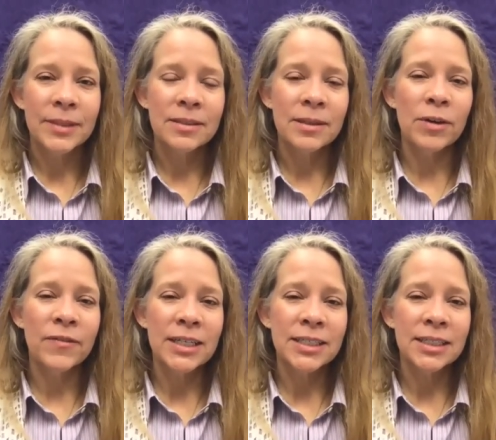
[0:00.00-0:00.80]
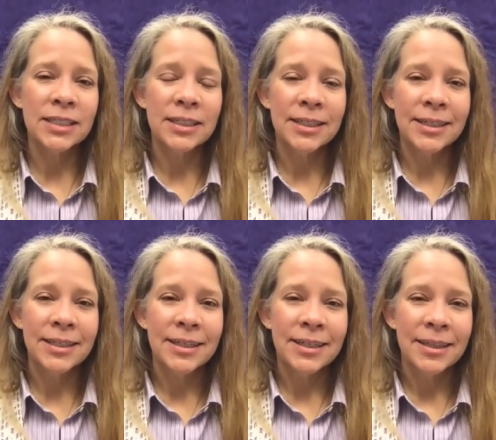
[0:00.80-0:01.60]
Some of us,
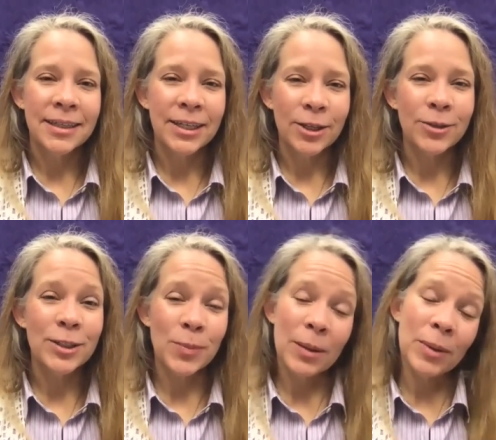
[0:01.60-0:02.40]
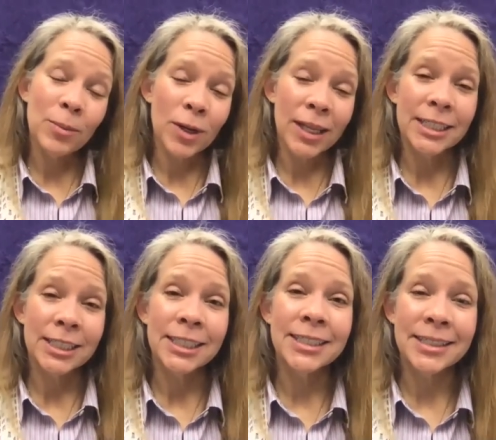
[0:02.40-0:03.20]
the aloneness may be more like
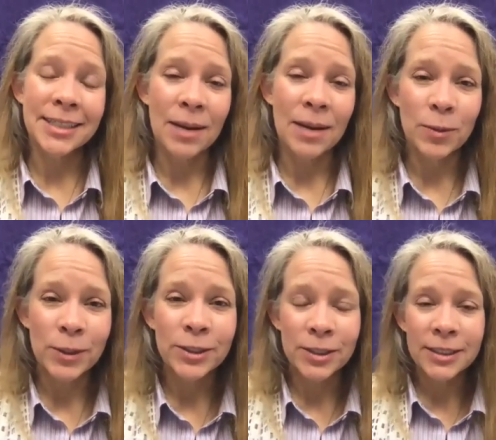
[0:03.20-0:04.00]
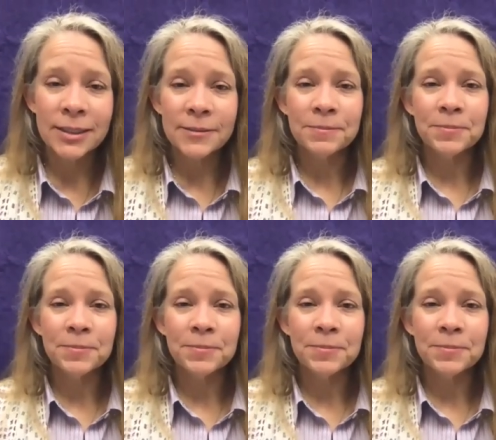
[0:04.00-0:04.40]
Jesus' time in the wilderness.